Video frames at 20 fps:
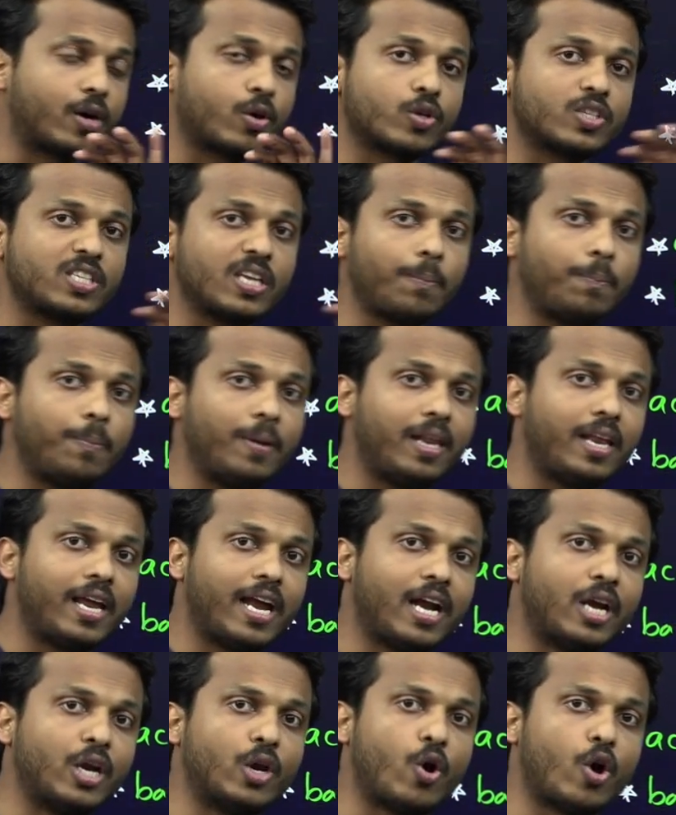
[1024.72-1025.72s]
Across a
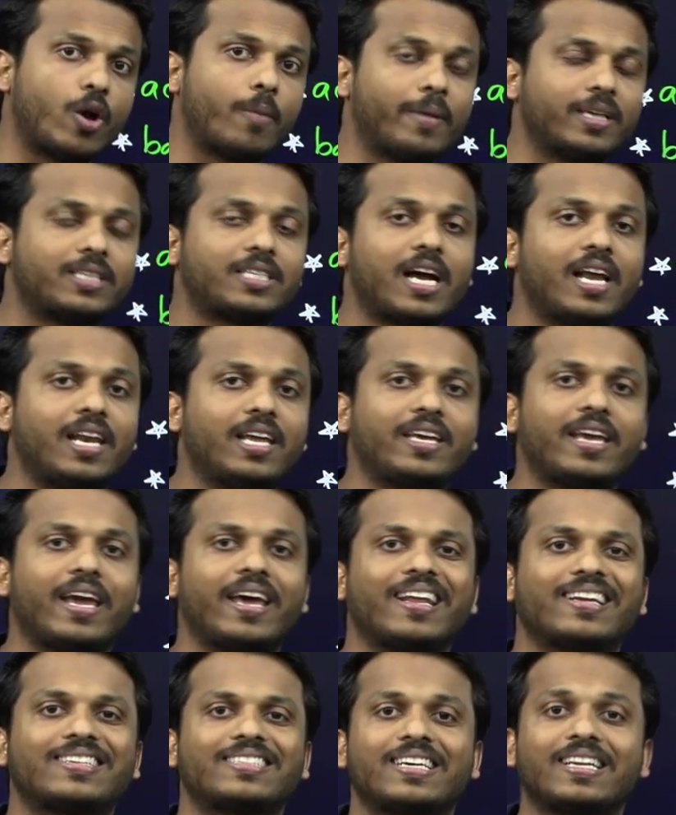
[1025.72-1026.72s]
period, non-metallic
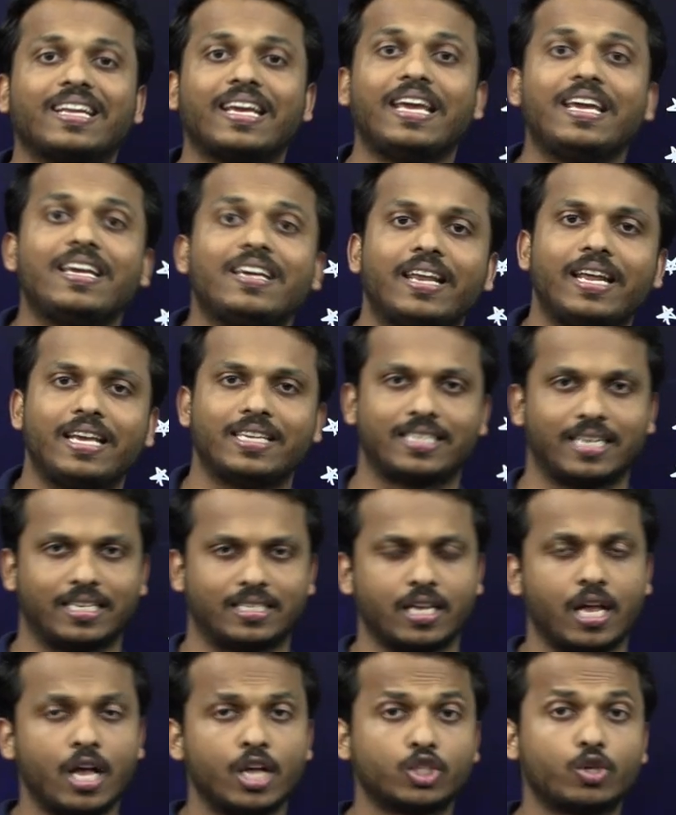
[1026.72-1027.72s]
character
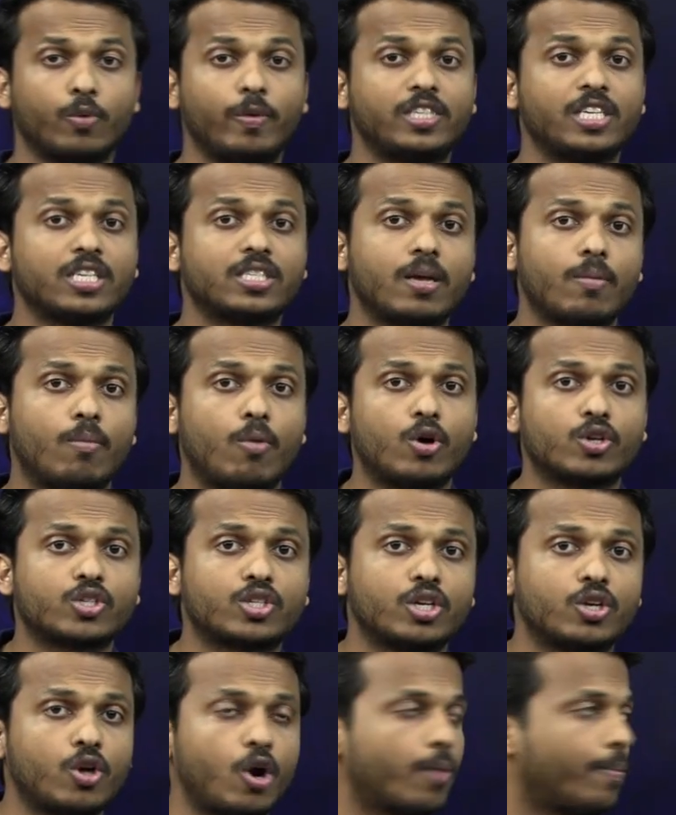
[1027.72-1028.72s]
increases. So, which is the
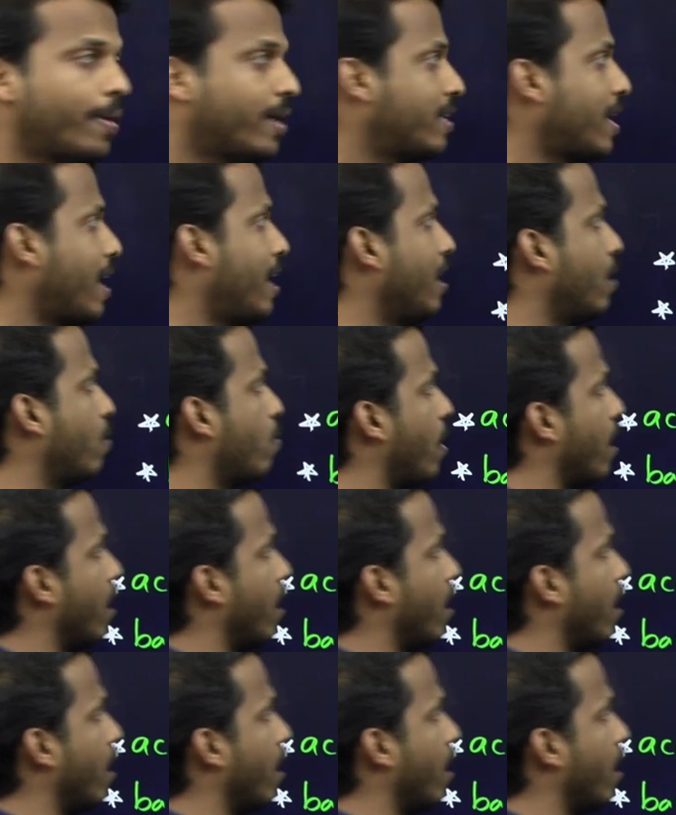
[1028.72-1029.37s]
most non-metallic